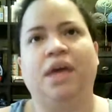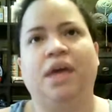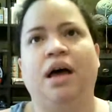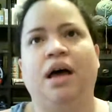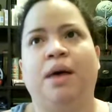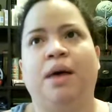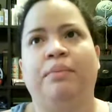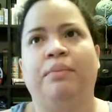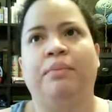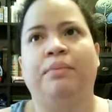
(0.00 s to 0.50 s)

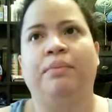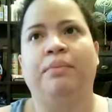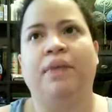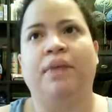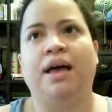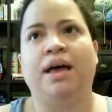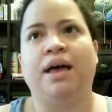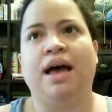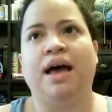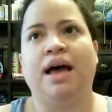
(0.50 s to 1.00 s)

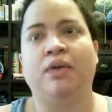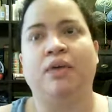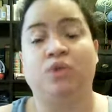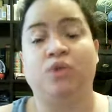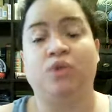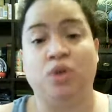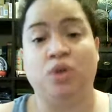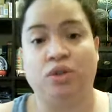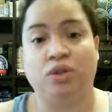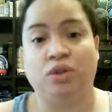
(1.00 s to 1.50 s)
I
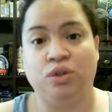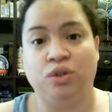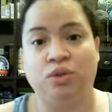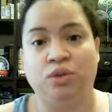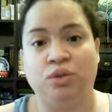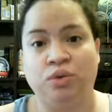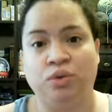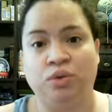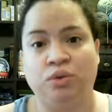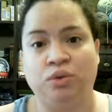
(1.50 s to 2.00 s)
will talk to
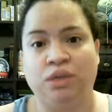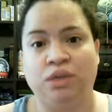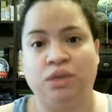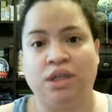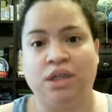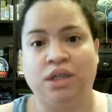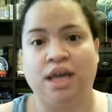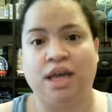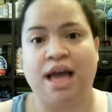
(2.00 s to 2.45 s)
you soon.